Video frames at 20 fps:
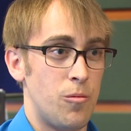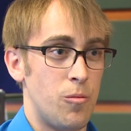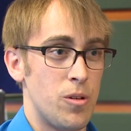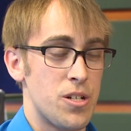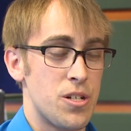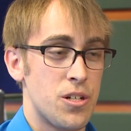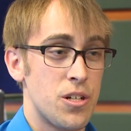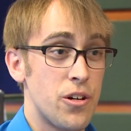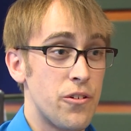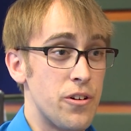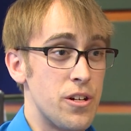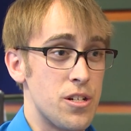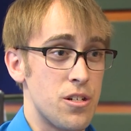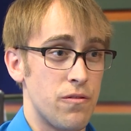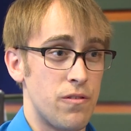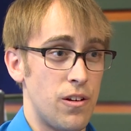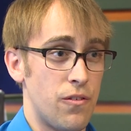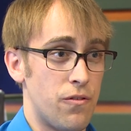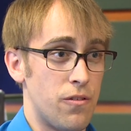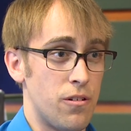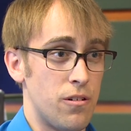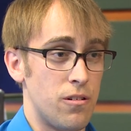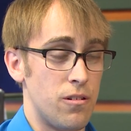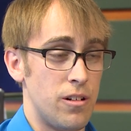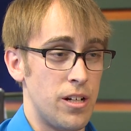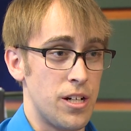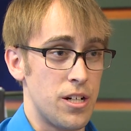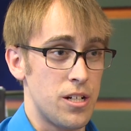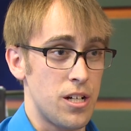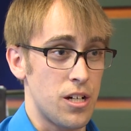a series of different
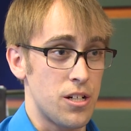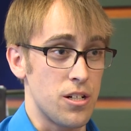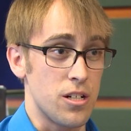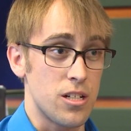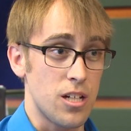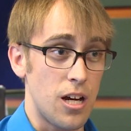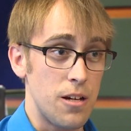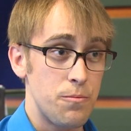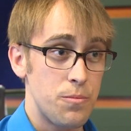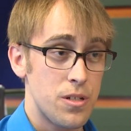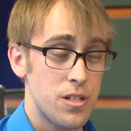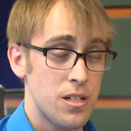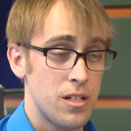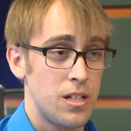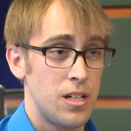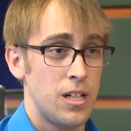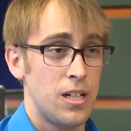intersection types,